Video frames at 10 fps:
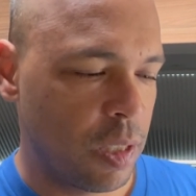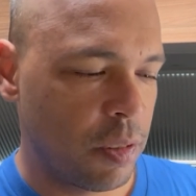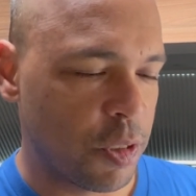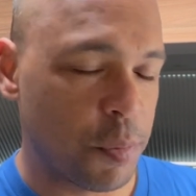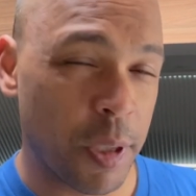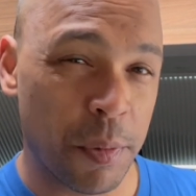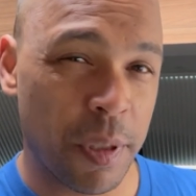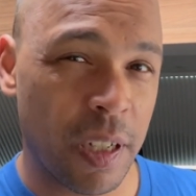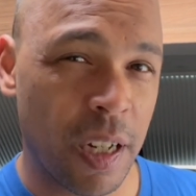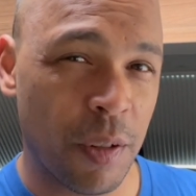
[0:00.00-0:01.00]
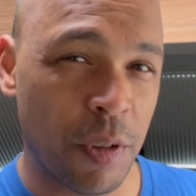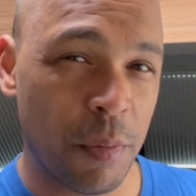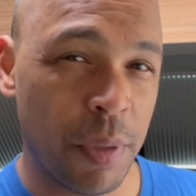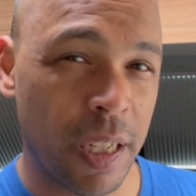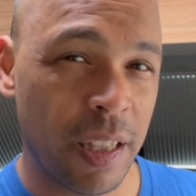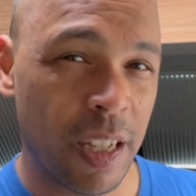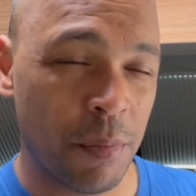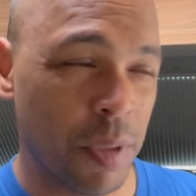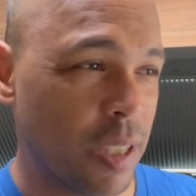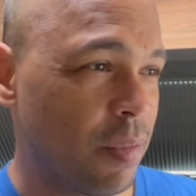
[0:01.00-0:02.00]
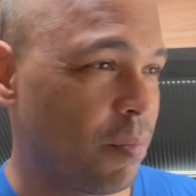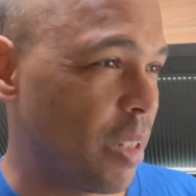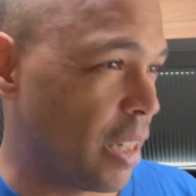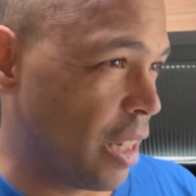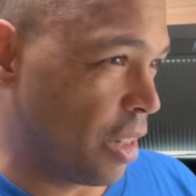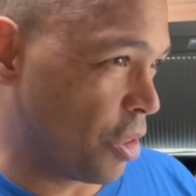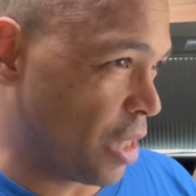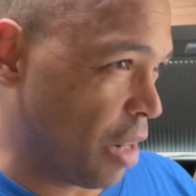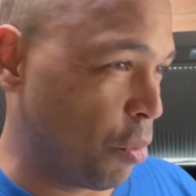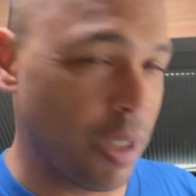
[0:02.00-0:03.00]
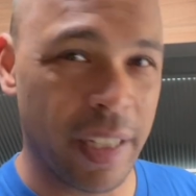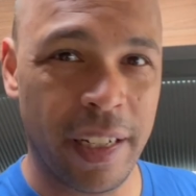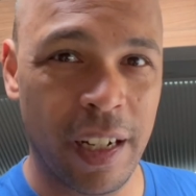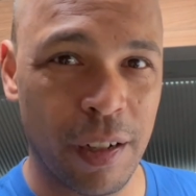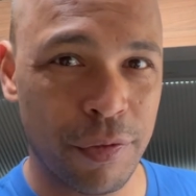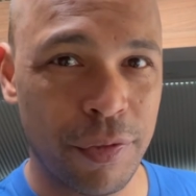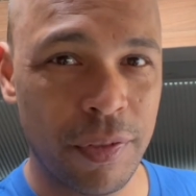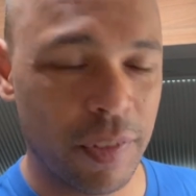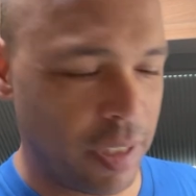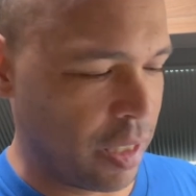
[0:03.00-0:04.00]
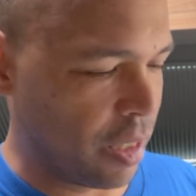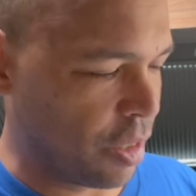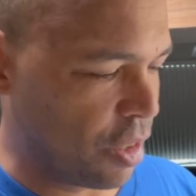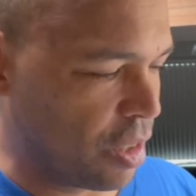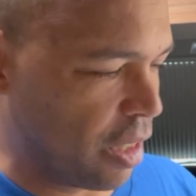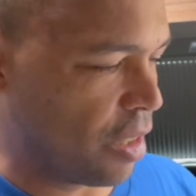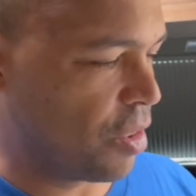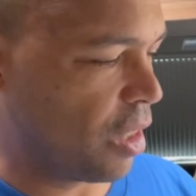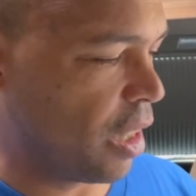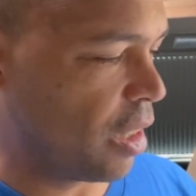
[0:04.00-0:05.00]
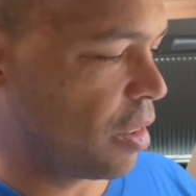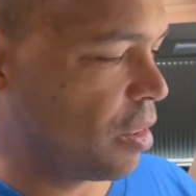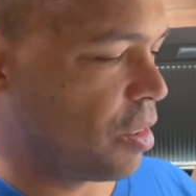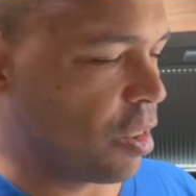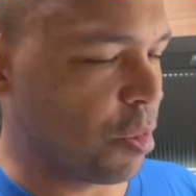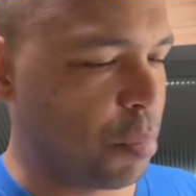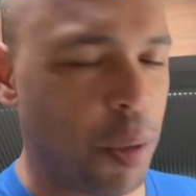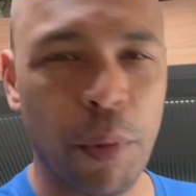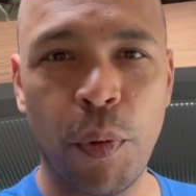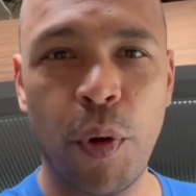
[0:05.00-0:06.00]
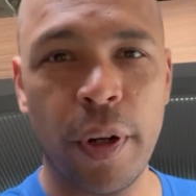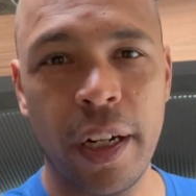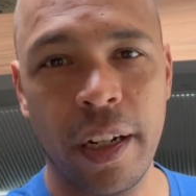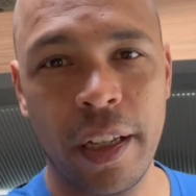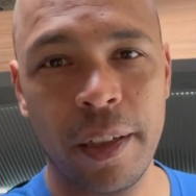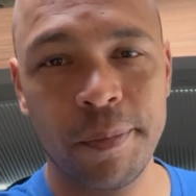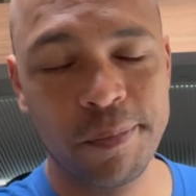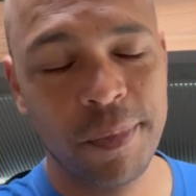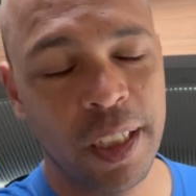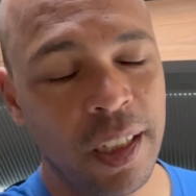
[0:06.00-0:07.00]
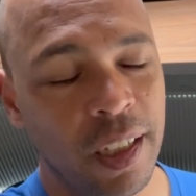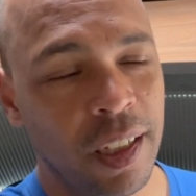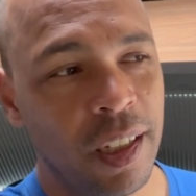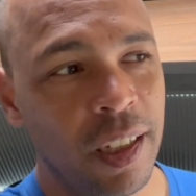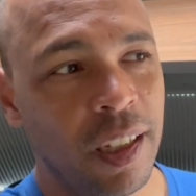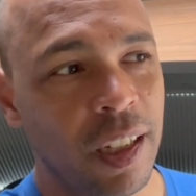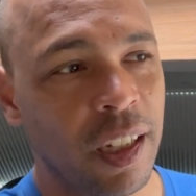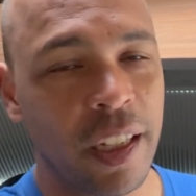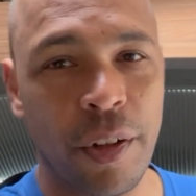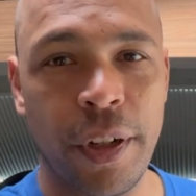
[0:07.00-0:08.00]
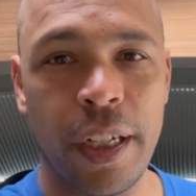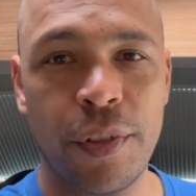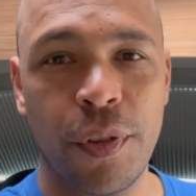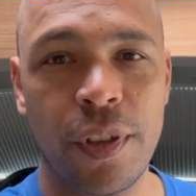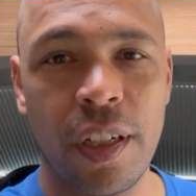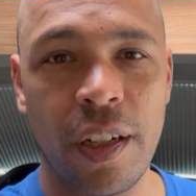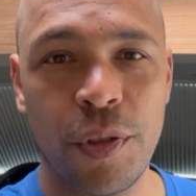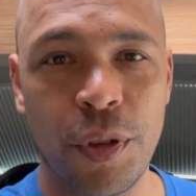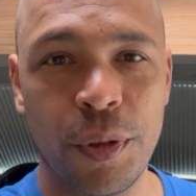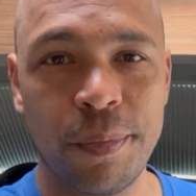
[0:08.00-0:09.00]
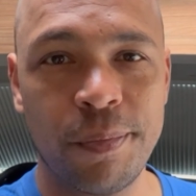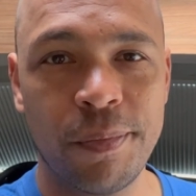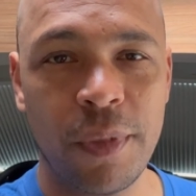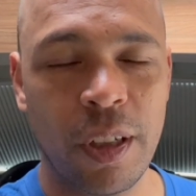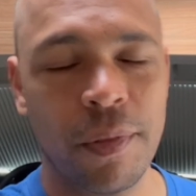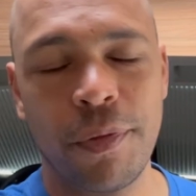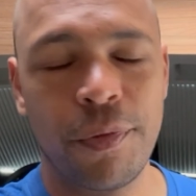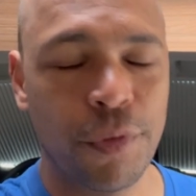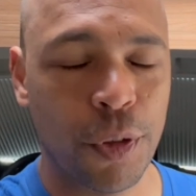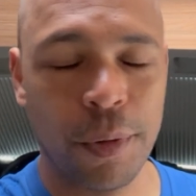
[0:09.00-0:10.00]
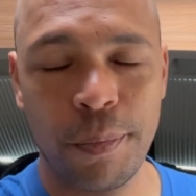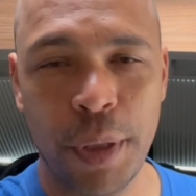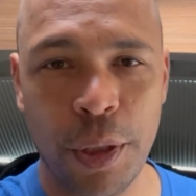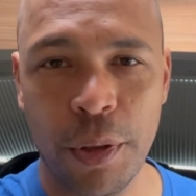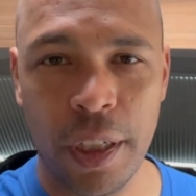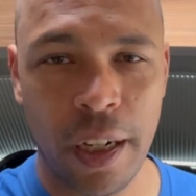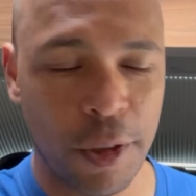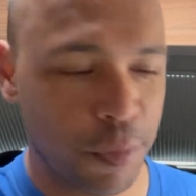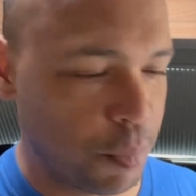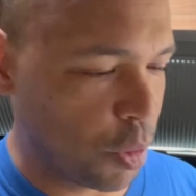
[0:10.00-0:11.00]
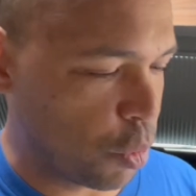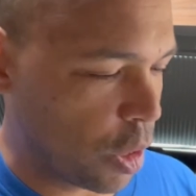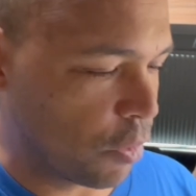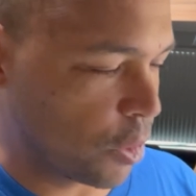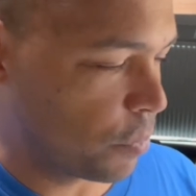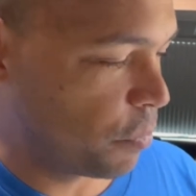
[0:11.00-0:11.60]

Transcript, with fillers: which makes me kind of want to pick that, but again, there's not really enough, and I'll just let it stay. So probably won't get any uh, ingredients for cilantro or for pico de gallo, but whatever.